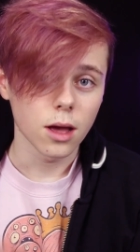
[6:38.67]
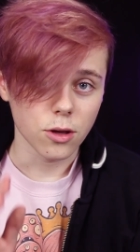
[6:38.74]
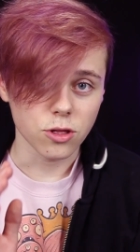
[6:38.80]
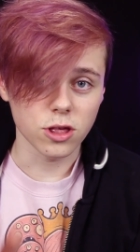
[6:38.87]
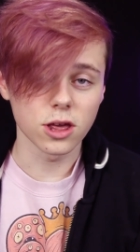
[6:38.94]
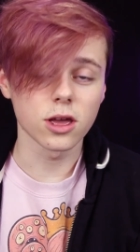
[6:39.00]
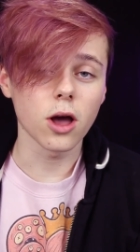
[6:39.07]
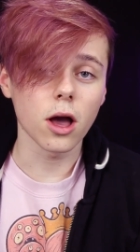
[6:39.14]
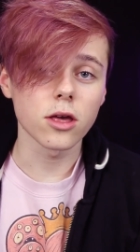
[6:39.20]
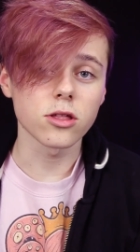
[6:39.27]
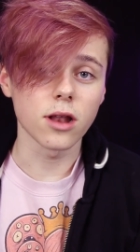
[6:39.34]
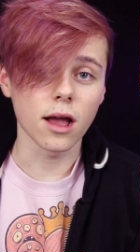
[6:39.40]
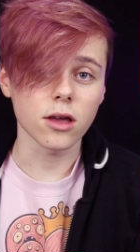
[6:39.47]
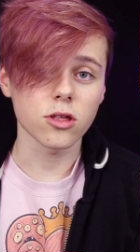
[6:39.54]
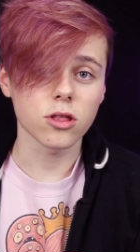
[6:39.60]
See you guys
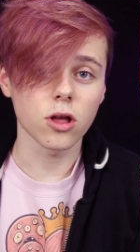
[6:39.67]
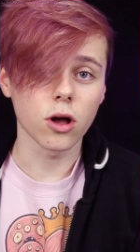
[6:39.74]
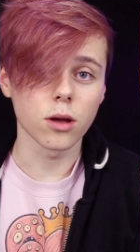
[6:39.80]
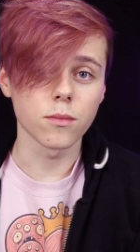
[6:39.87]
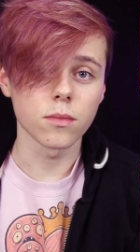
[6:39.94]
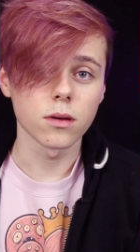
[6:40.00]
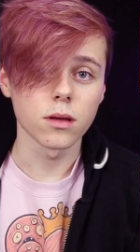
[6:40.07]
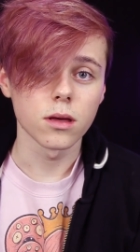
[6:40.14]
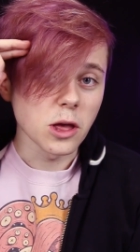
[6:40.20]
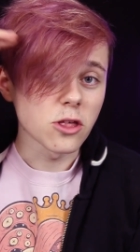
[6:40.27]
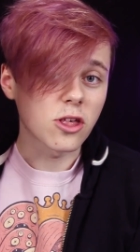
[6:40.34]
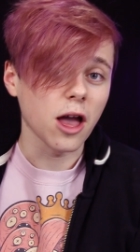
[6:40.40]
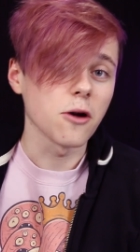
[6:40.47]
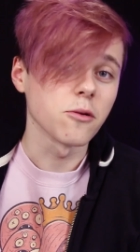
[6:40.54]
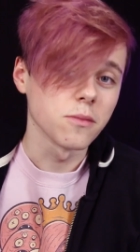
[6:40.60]
next time.
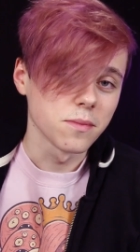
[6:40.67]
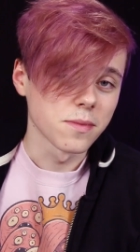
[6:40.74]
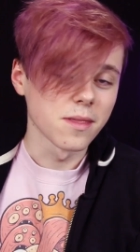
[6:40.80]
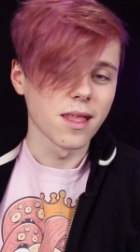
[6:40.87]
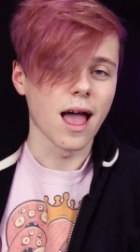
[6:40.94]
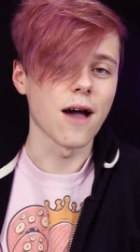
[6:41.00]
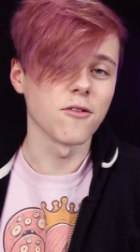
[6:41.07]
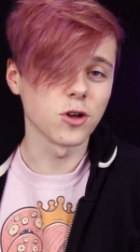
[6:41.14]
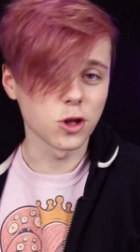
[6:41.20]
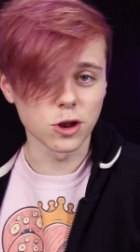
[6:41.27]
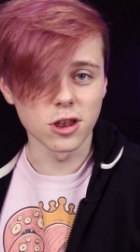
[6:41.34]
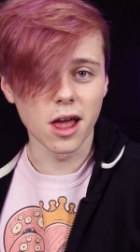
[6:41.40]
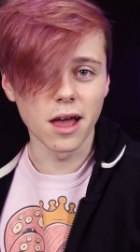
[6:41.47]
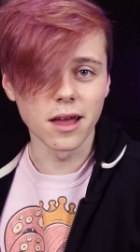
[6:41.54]
Peace out. Have a good